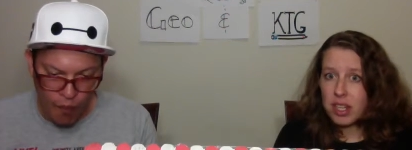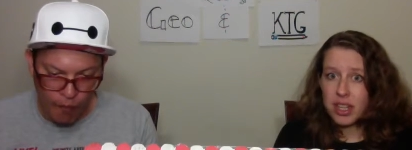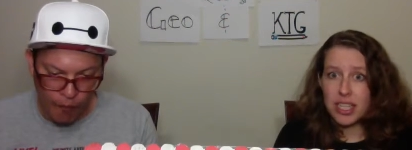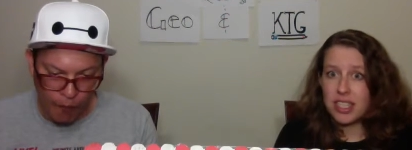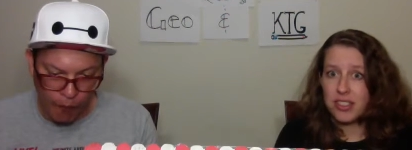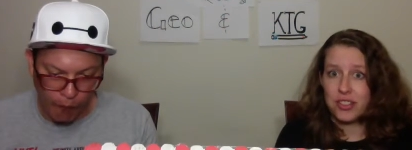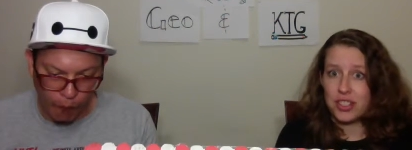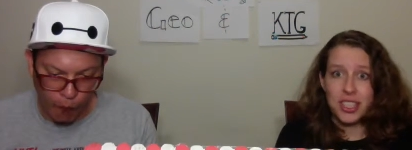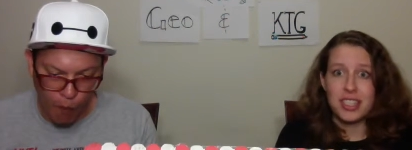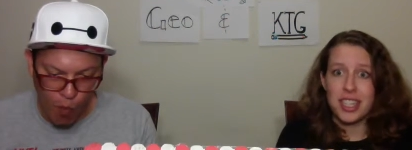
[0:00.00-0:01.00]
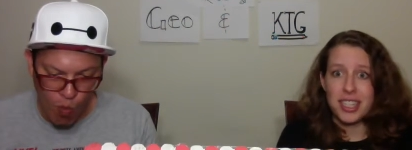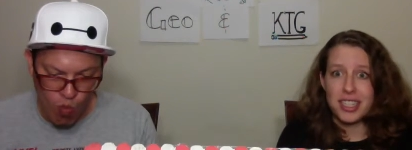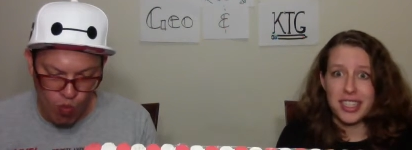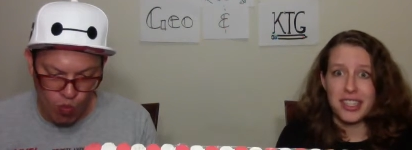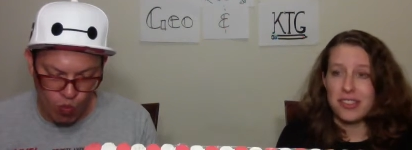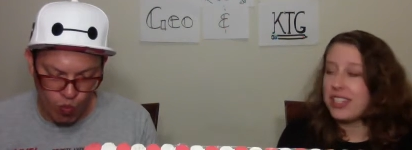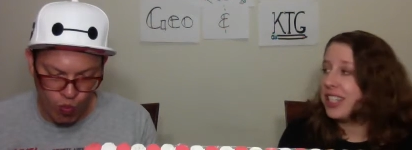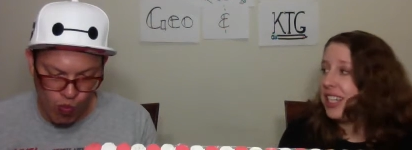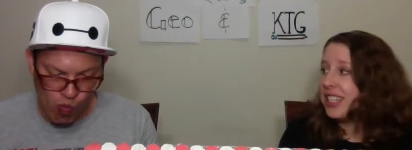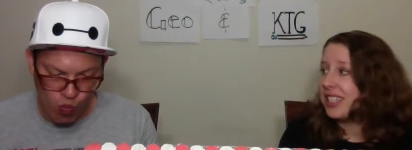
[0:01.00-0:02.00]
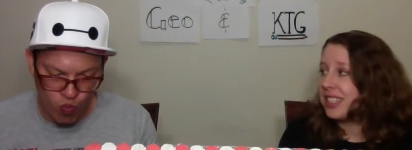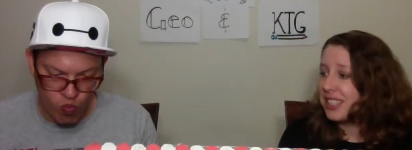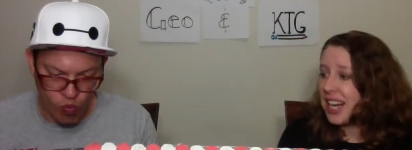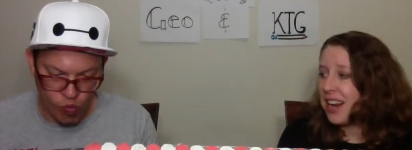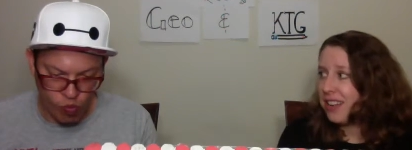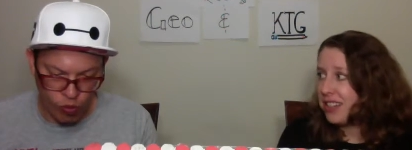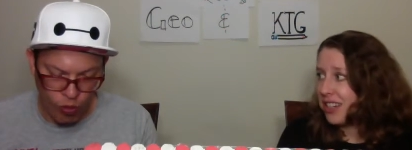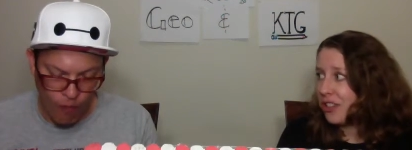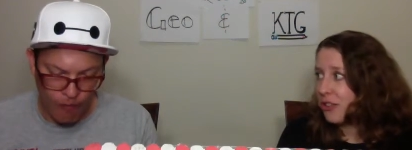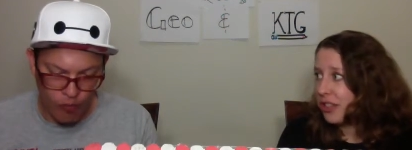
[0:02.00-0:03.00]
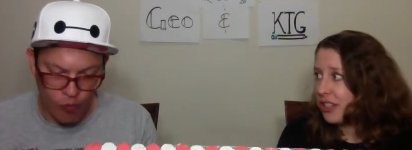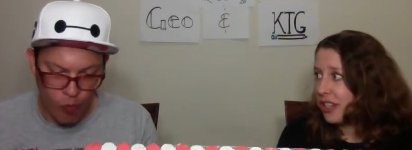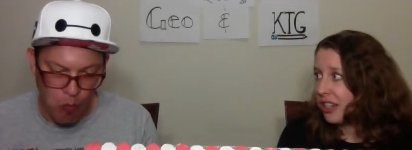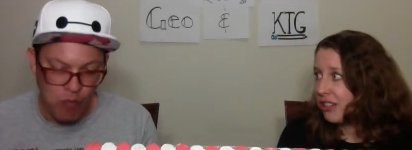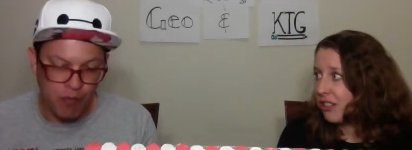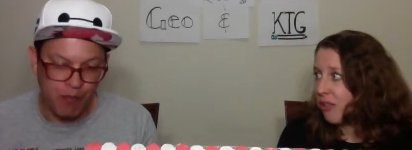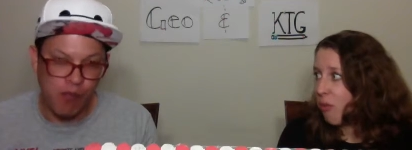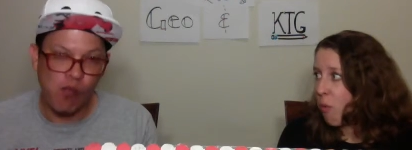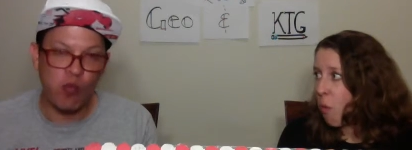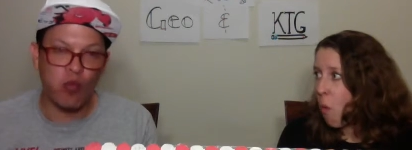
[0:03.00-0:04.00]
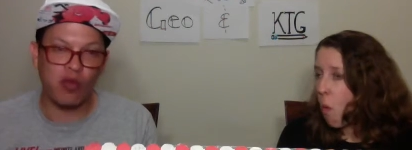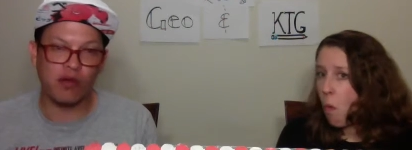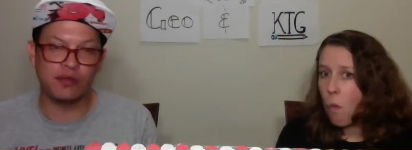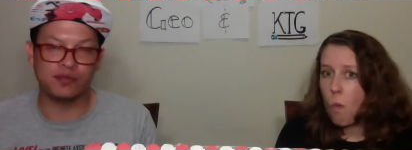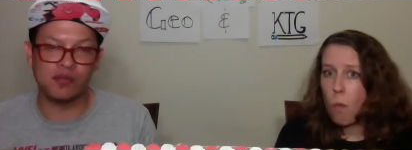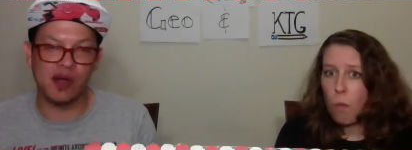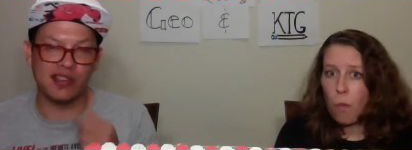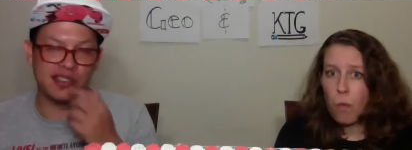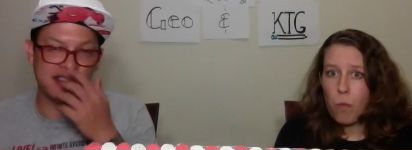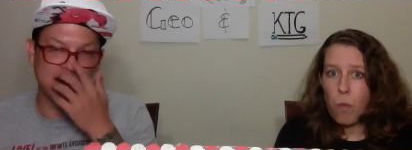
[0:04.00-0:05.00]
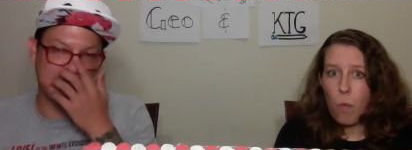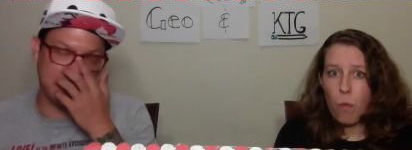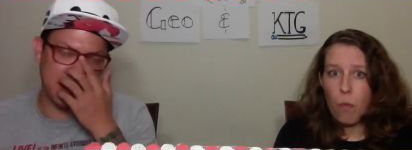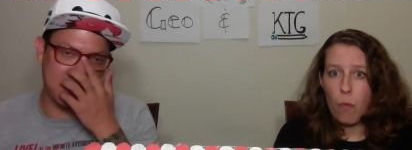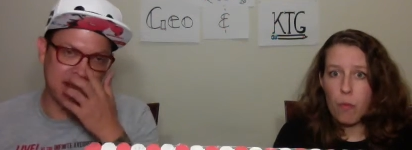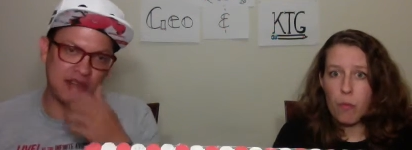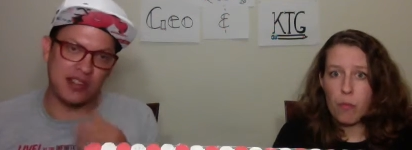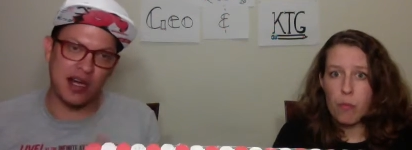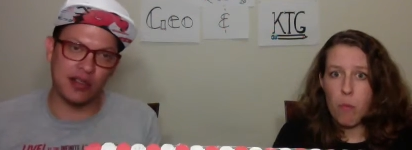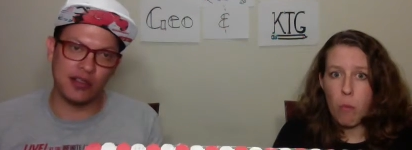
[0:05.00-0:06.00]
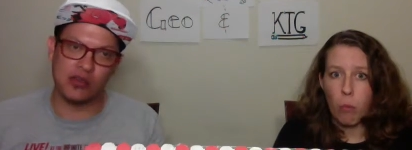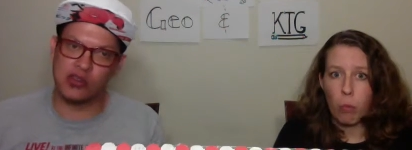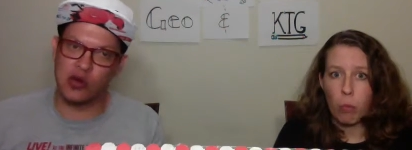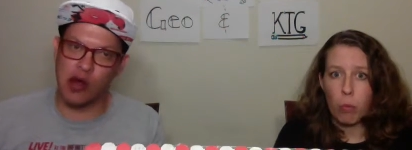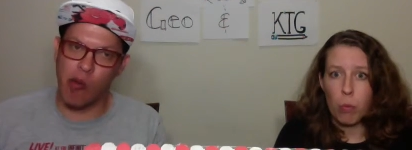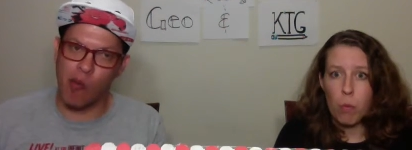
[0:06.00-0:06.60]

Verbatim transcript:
Speaker 1: That tastes just like a tangerine. That is exactly tangerine taste.
Speaker 2: Mine tastes like lemon Italian soda.